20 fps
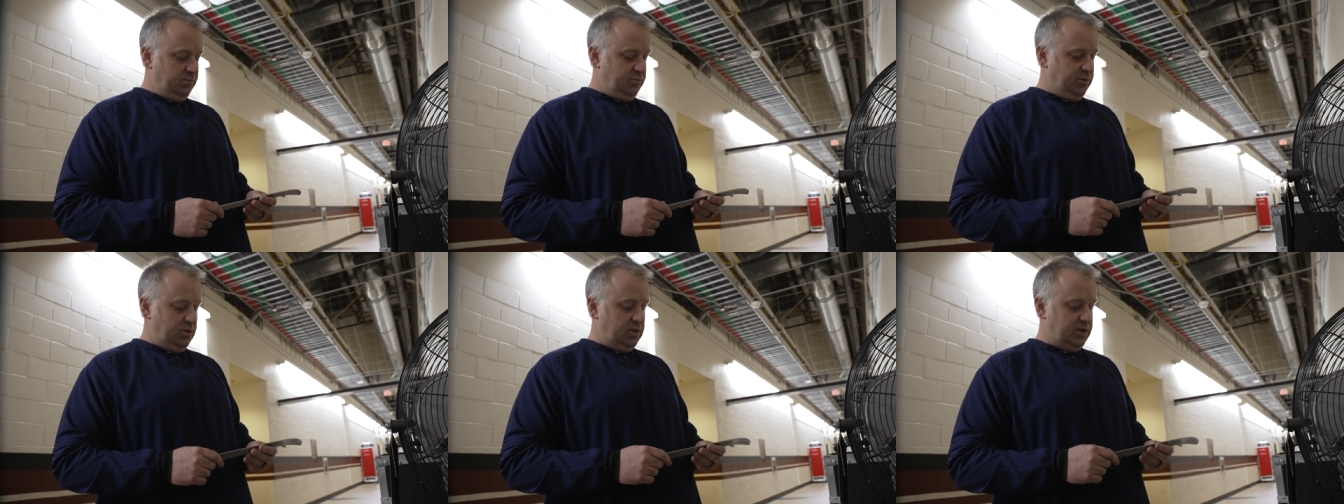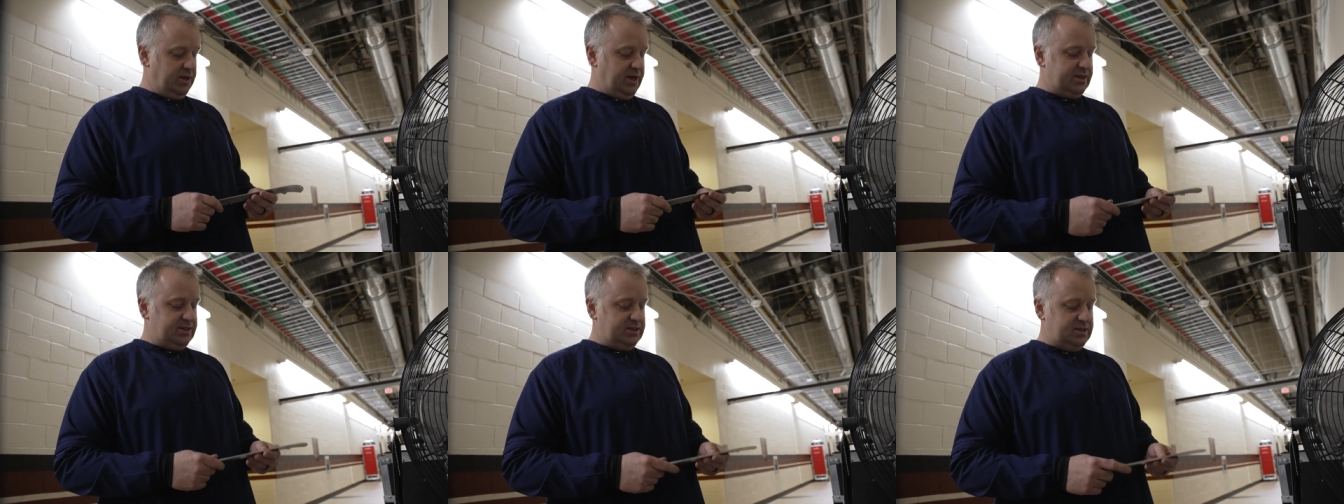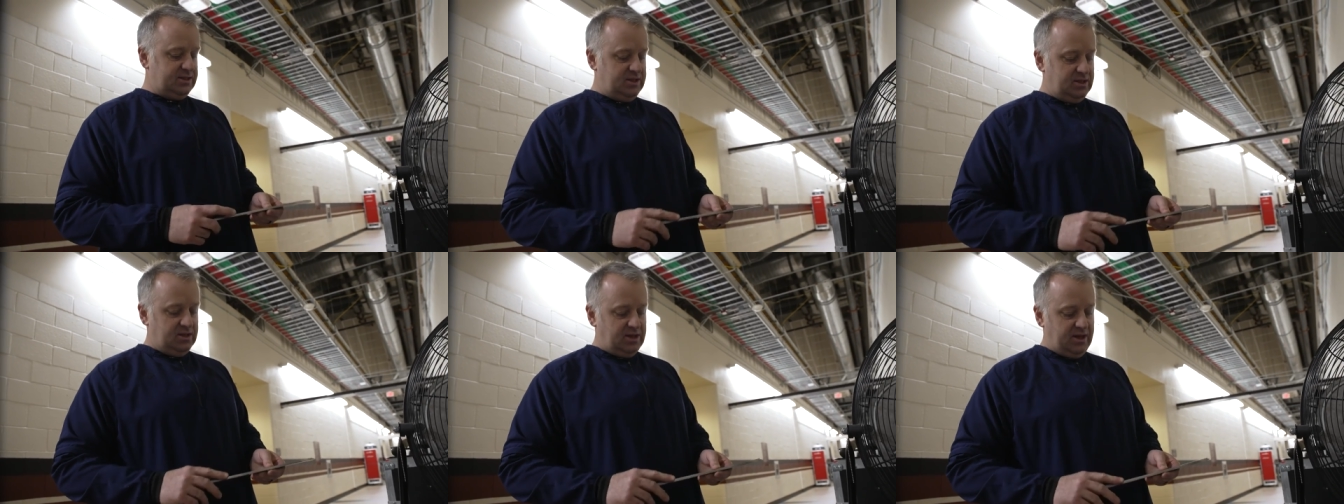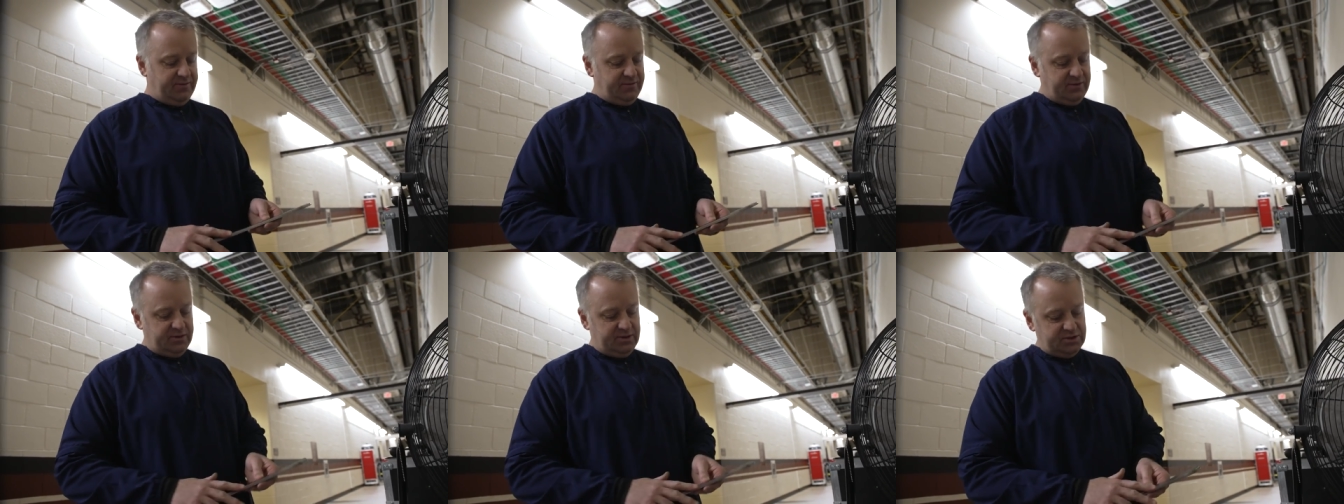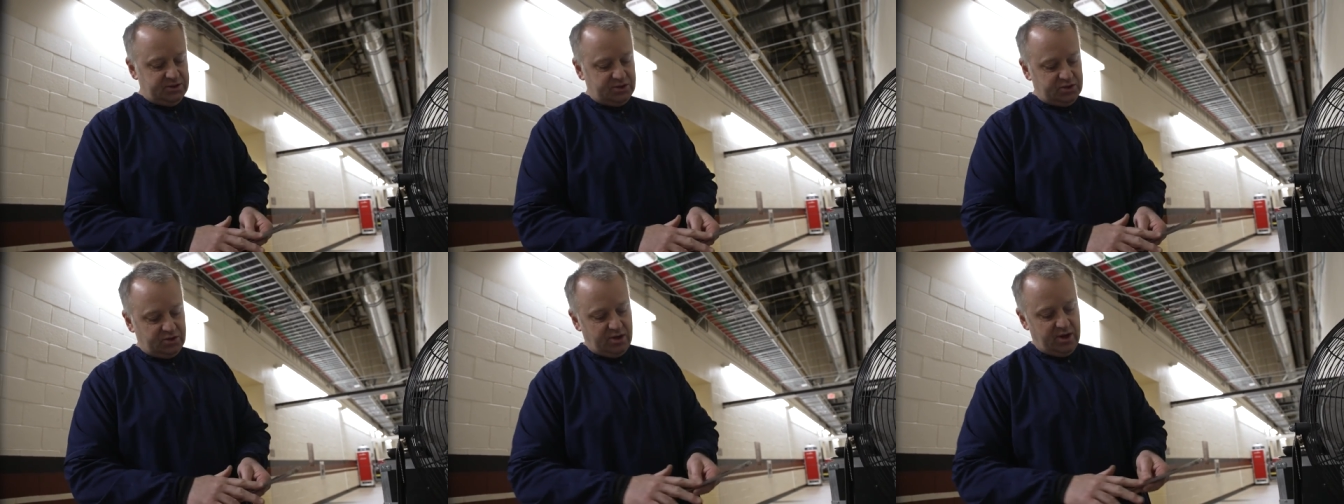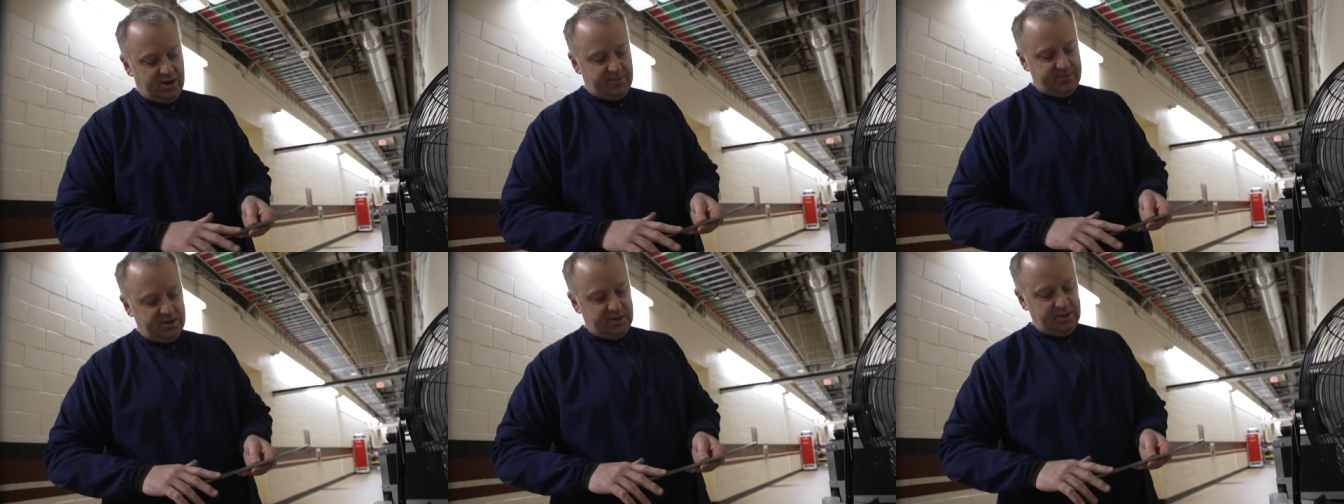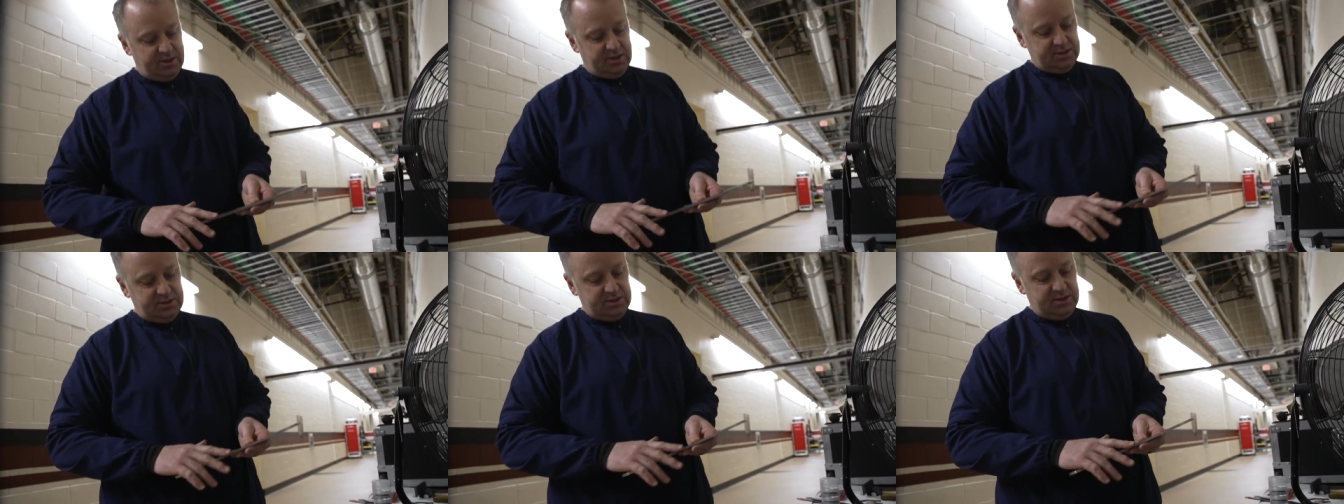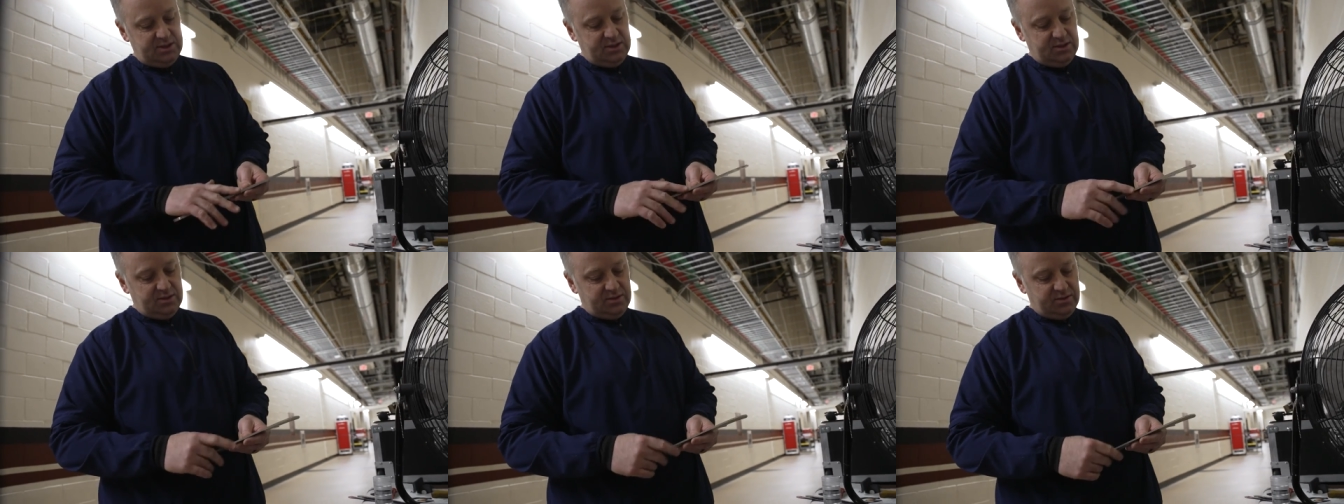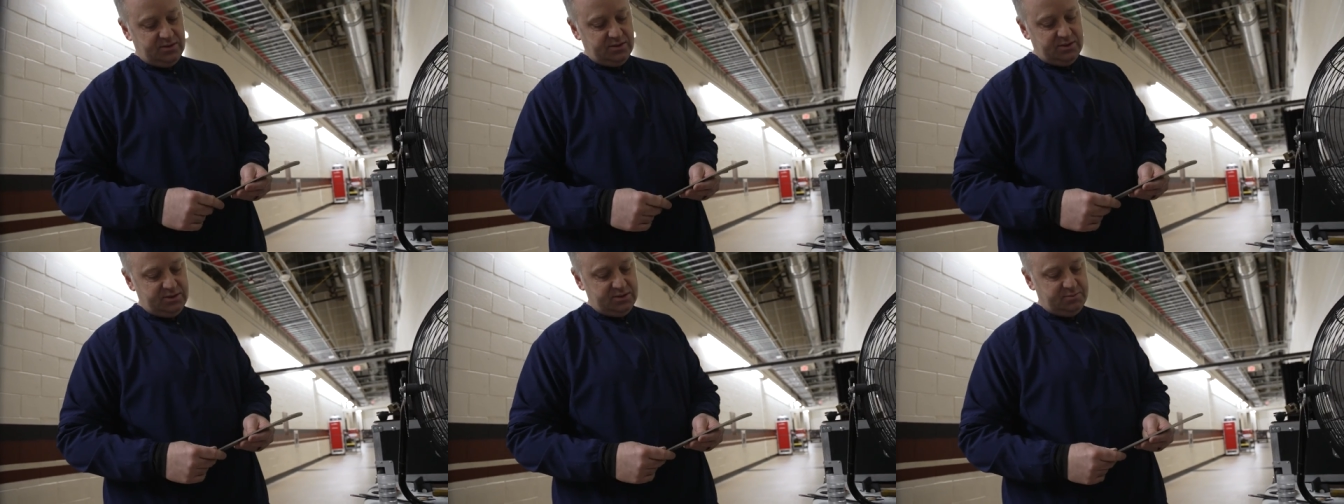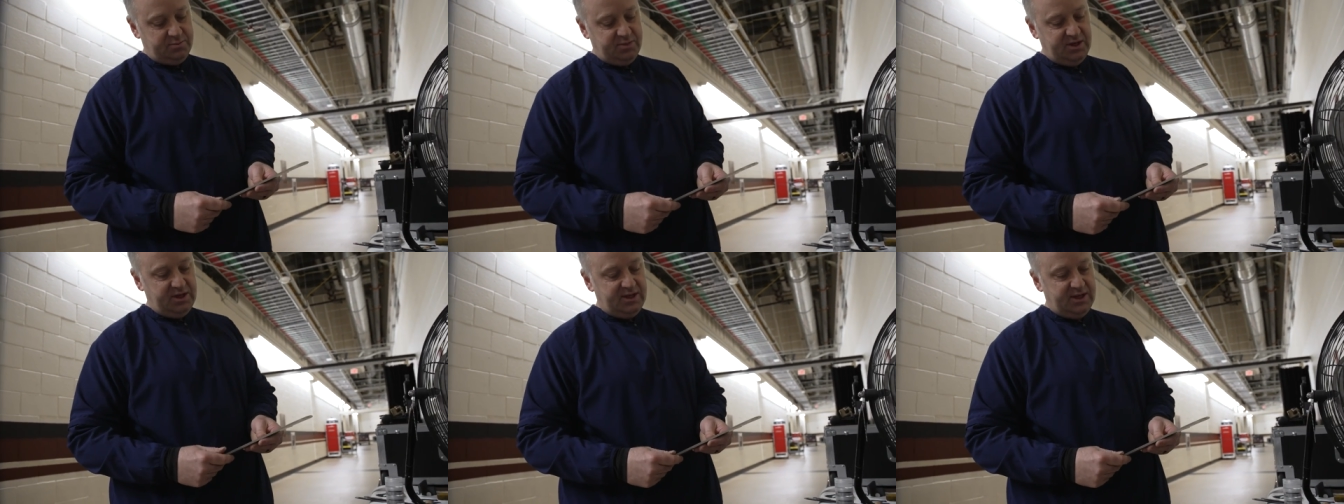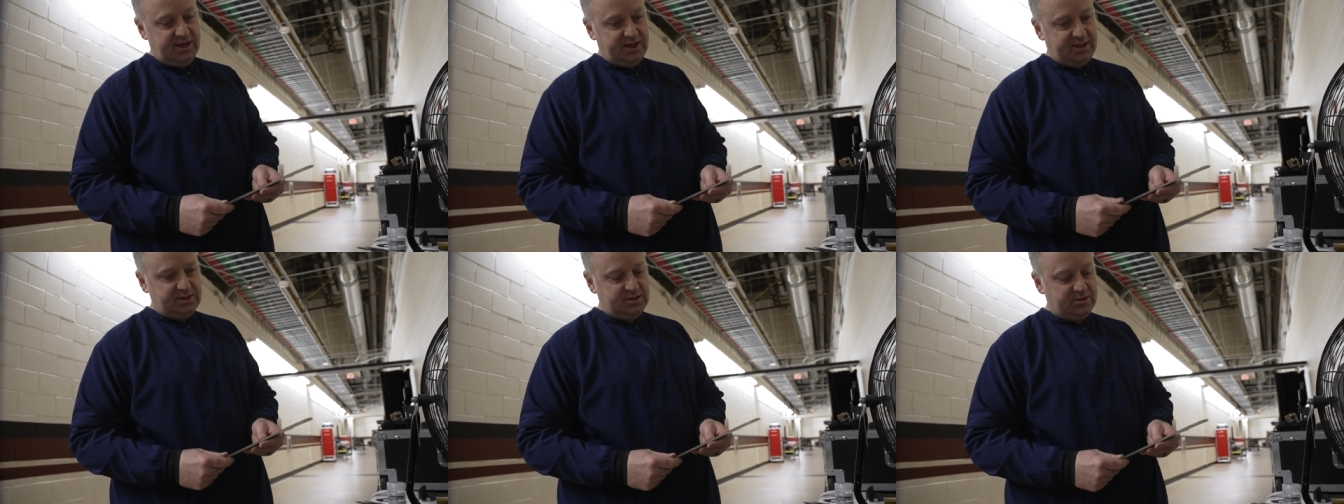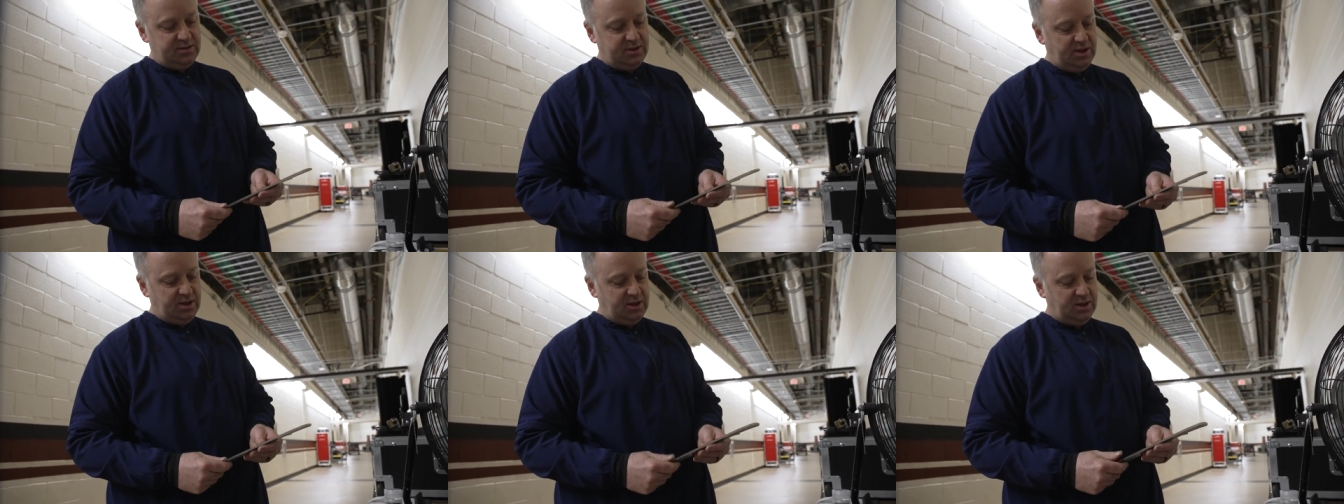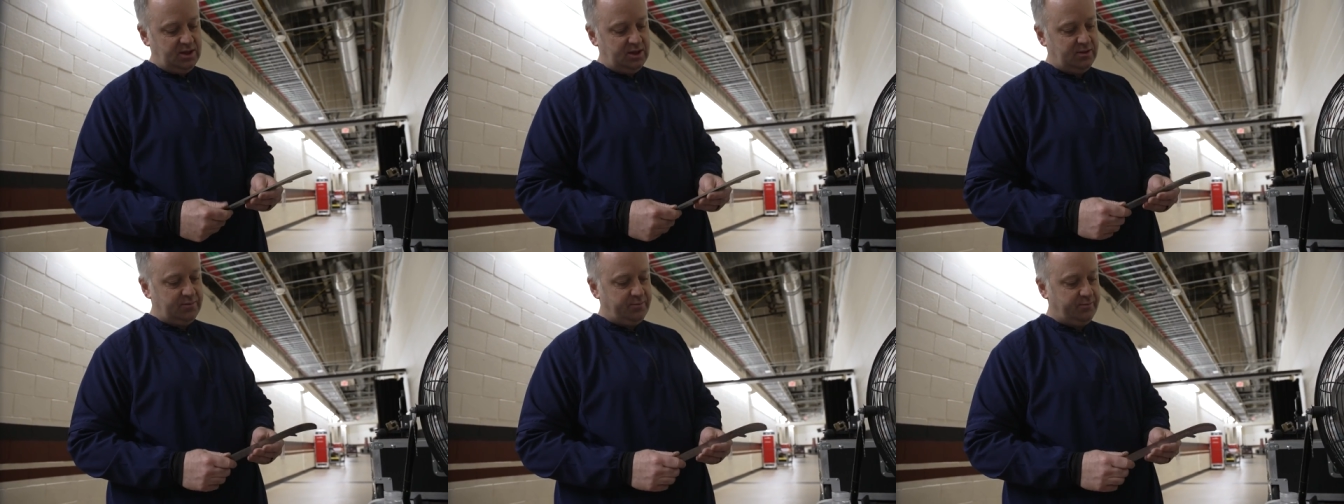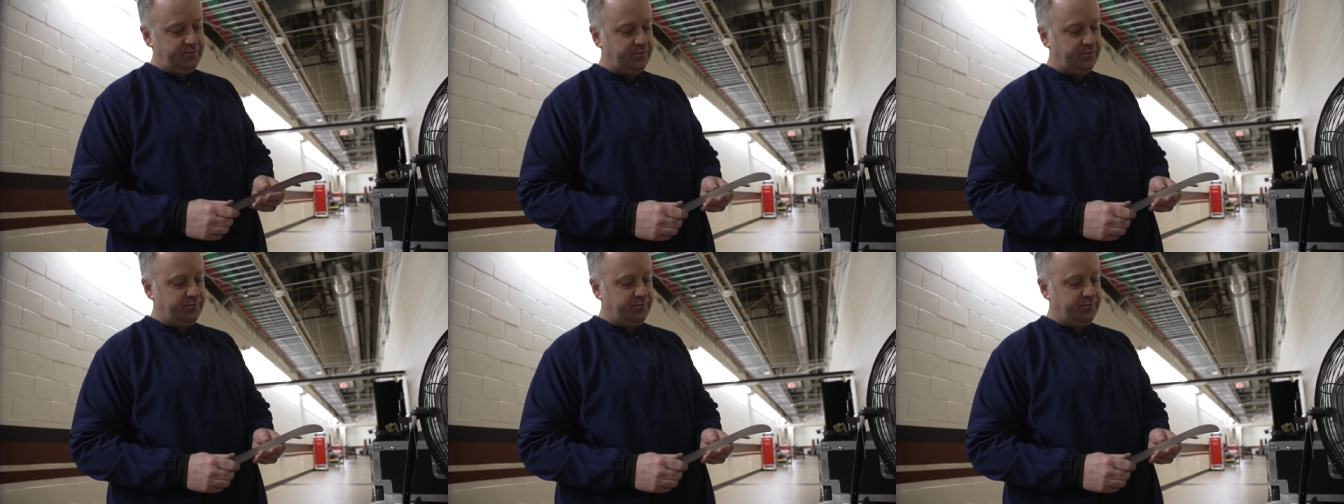pull a guy's steel off and there's trauma in the steel or there's big nicks or anything.